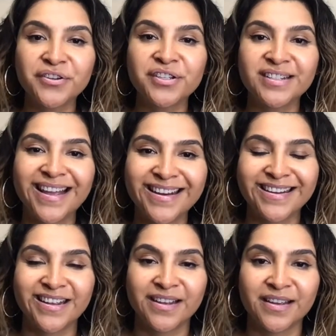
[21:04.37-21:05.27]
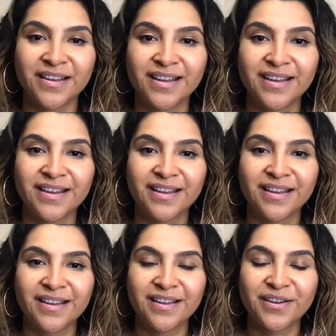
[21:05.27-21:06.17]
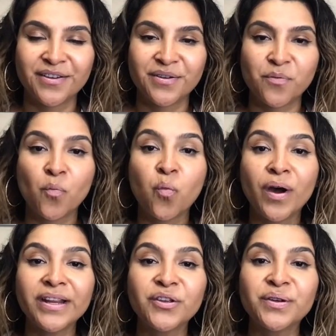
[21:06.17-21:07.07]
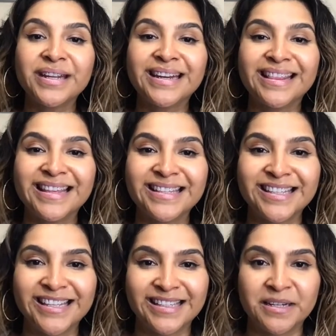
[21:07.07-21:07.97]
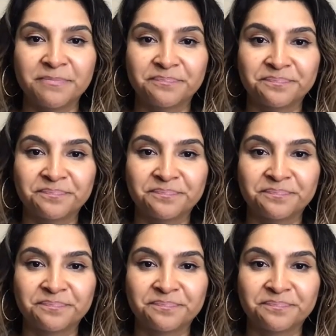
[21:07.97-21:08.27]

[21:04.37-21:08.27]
understanding what you need in this season